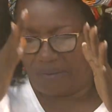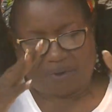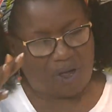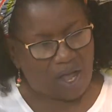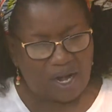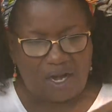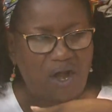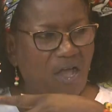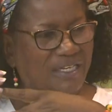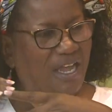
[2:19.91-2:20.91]
All
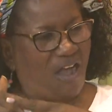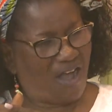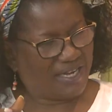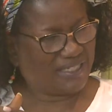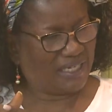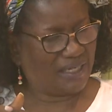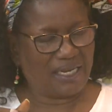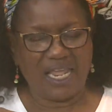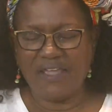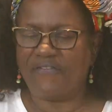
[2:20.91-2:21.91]
along, they're haunted.
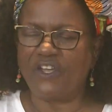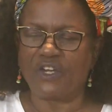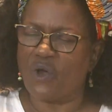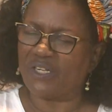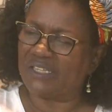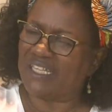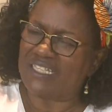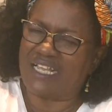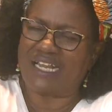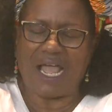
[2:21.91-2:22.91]
If you know the
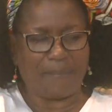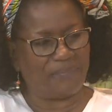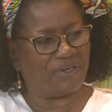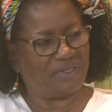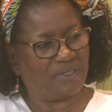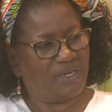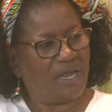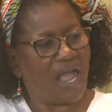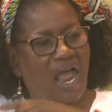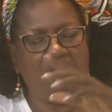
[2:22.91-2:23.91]
things that happened
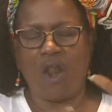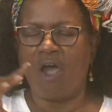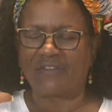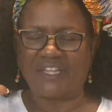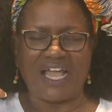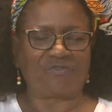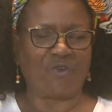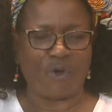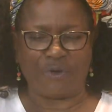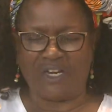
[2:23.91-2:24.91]
along that
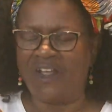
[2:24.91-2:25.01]
road